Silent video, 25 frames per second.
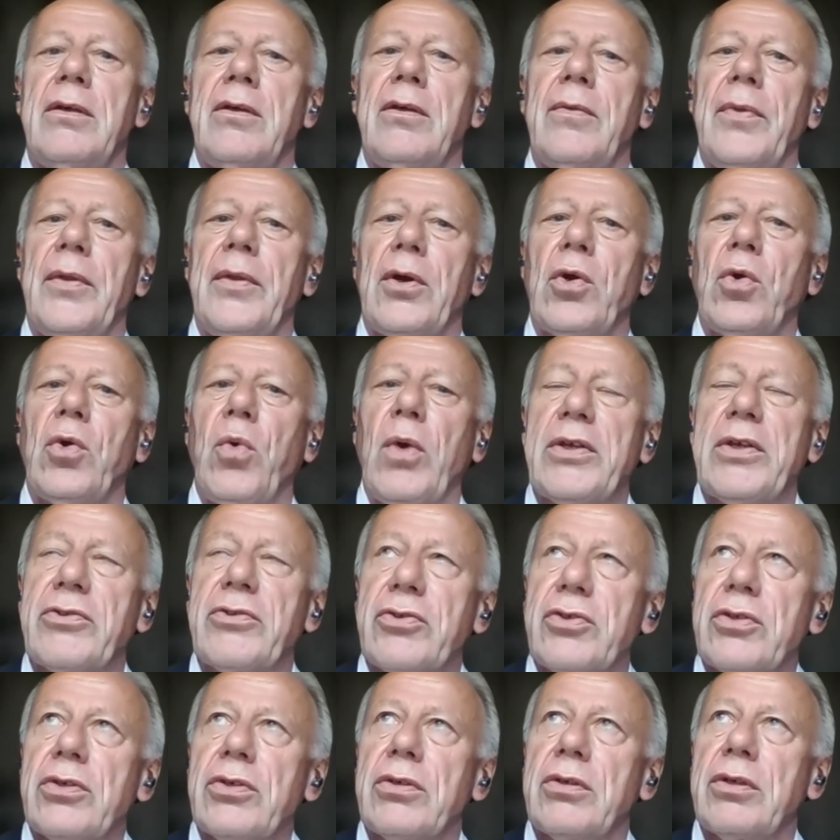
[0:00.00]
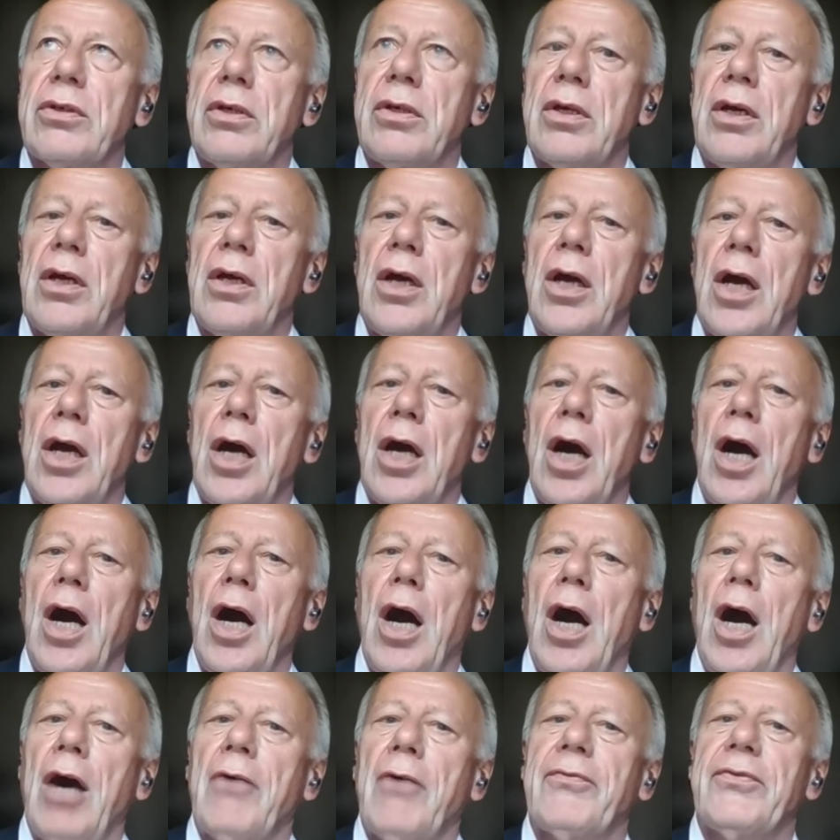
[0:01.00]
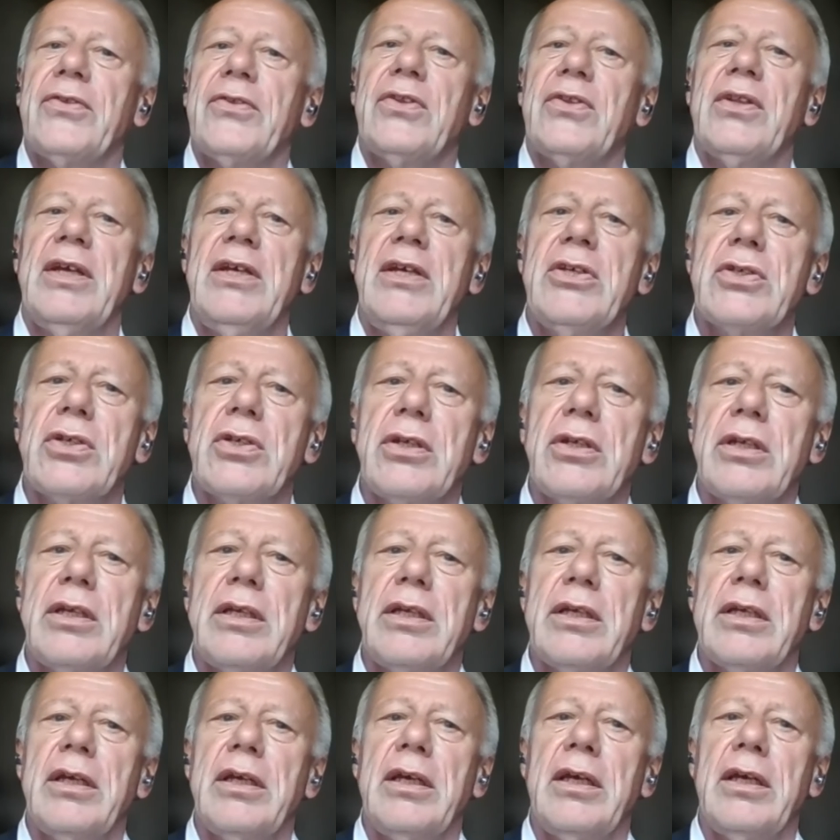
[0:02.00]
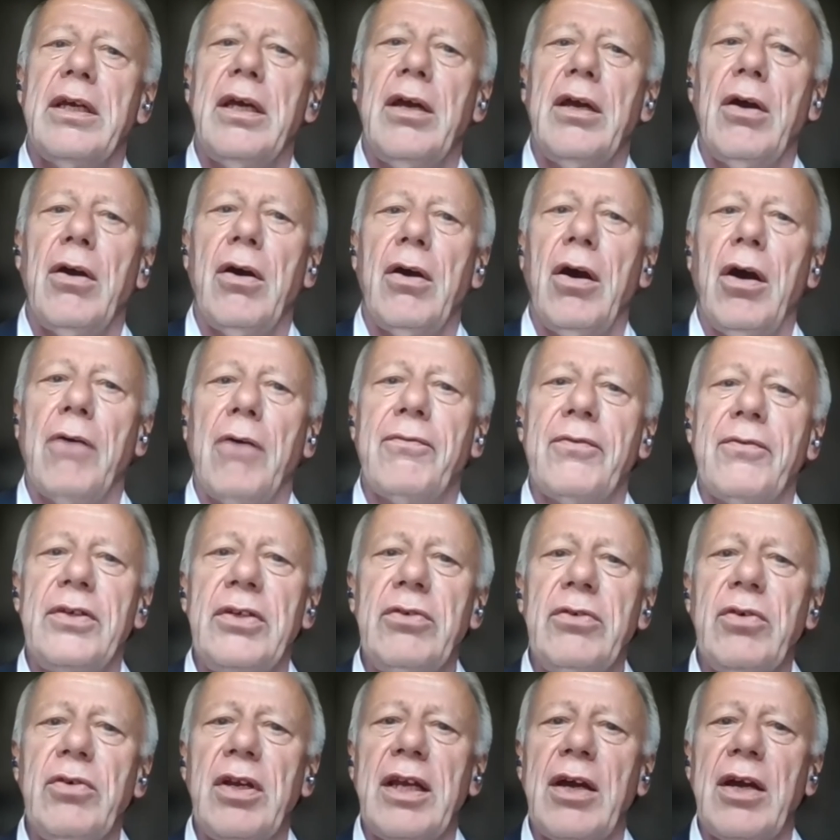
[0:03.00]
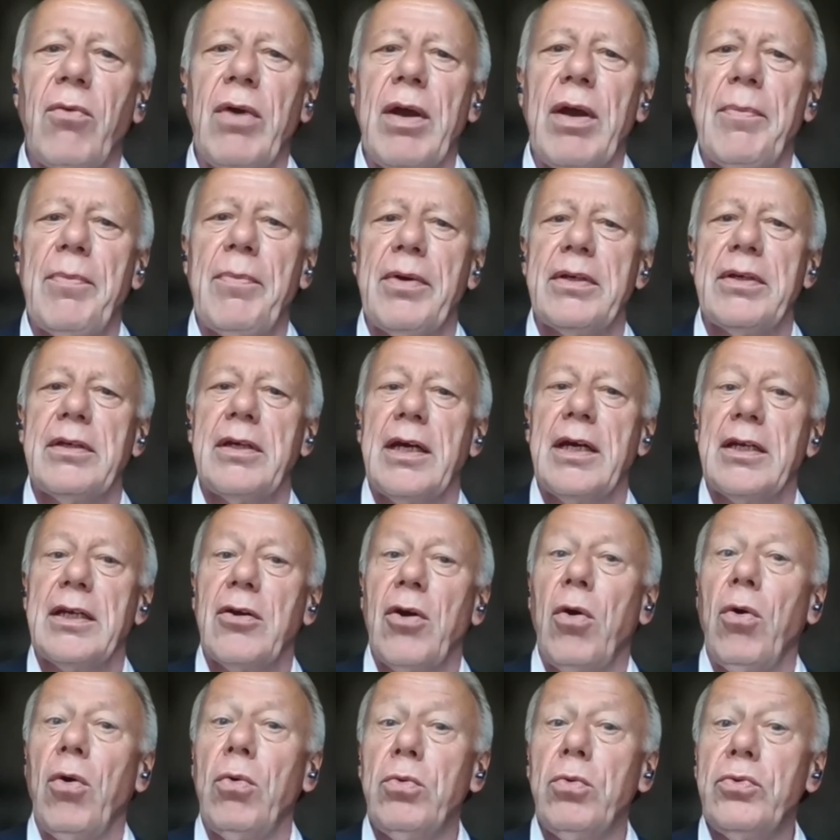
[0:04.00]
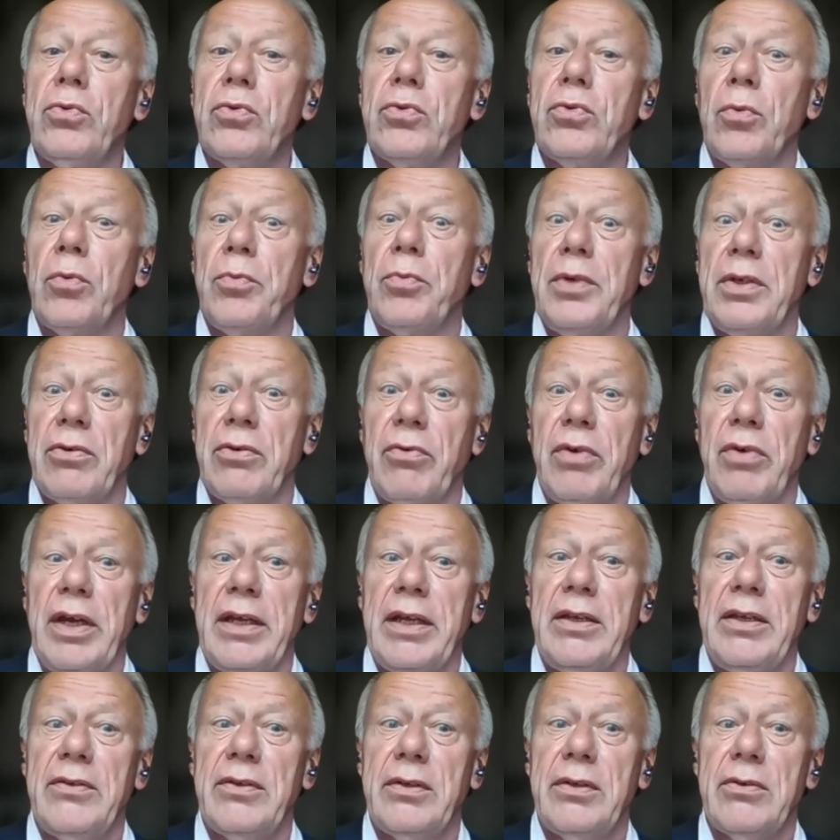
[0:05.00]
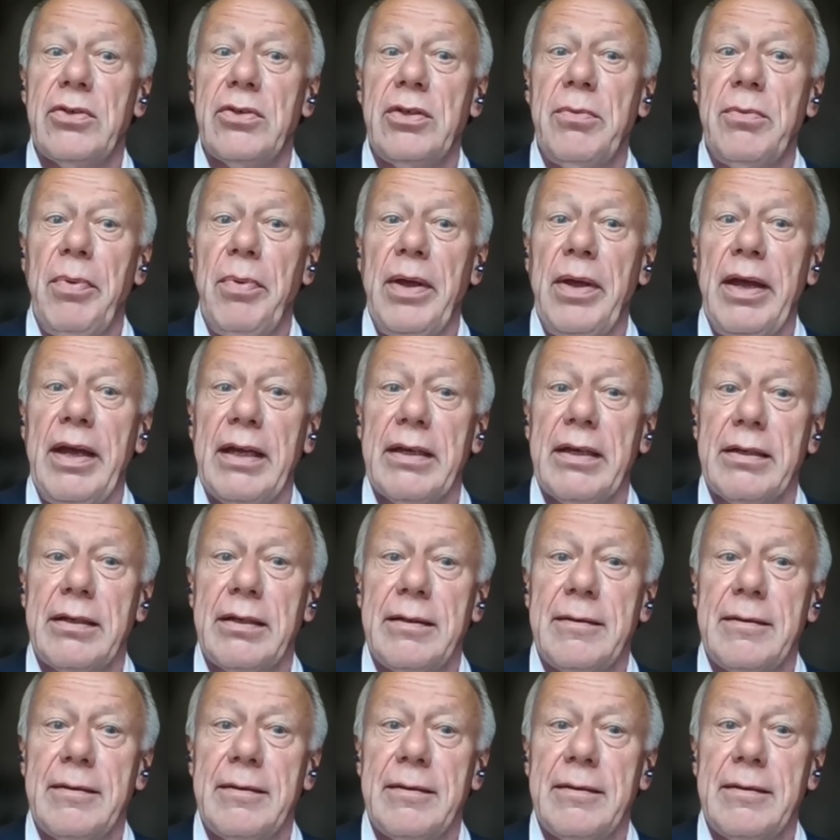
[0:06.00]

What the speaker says: the question of stationing of a nuclear weapon had also been raised in Japan.